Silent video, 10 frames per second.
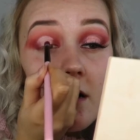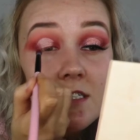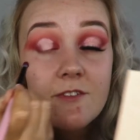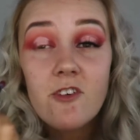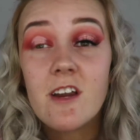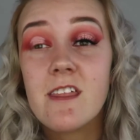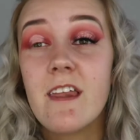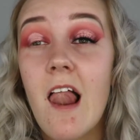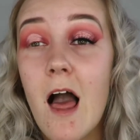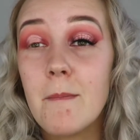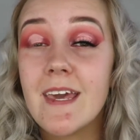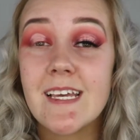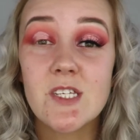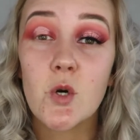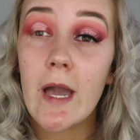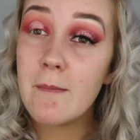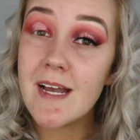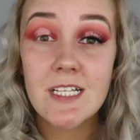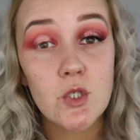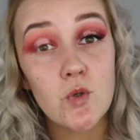So if you're anything like me, you took it a
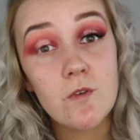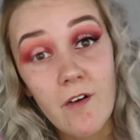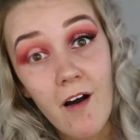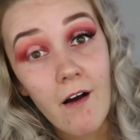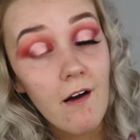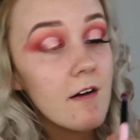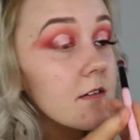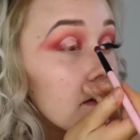bit too far,